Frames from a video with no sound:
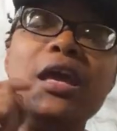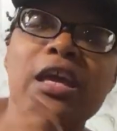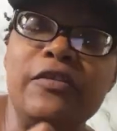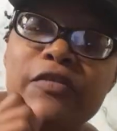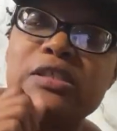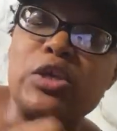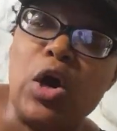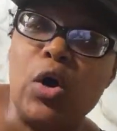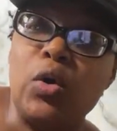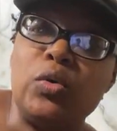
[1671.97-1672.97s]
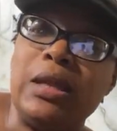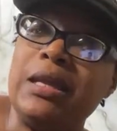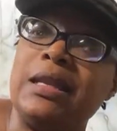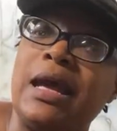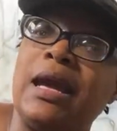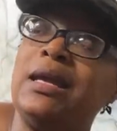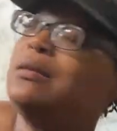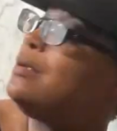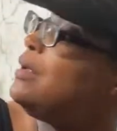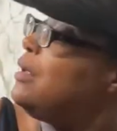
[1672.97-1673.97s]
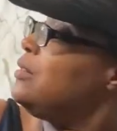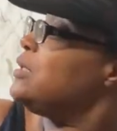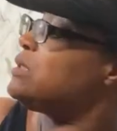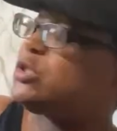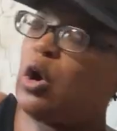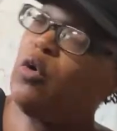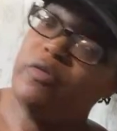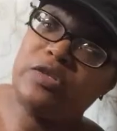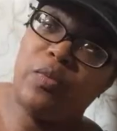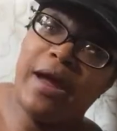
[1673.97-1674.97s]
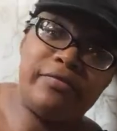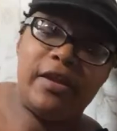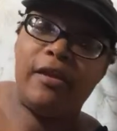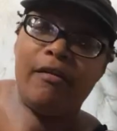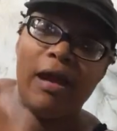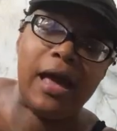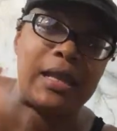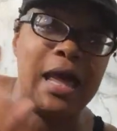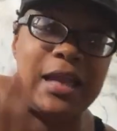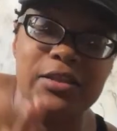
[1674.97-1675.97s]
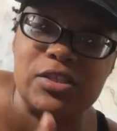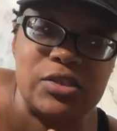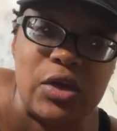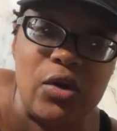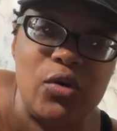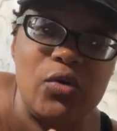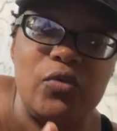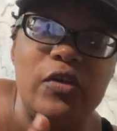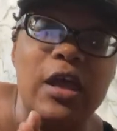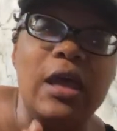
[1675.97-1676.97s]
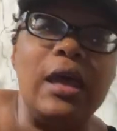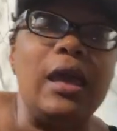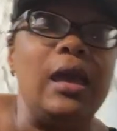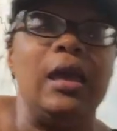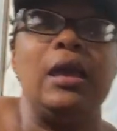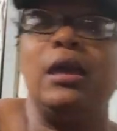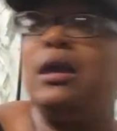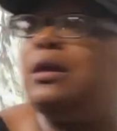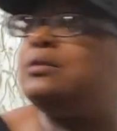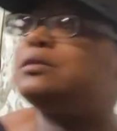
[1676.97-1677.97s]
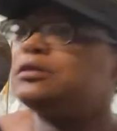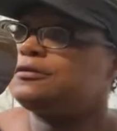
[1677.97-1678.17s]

If it's cold at night, the stove is right there. I light the stove and